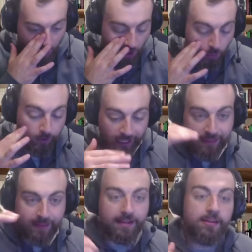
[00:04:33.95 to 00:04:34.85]
What I
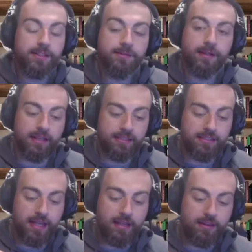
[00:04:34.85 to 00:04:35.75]
think though is
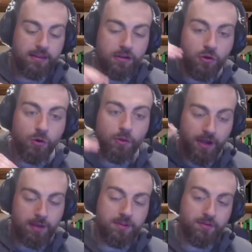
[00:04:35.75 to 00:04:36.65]
that the northern
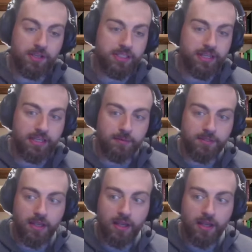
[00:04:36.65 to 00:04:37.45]
hemisphere teams,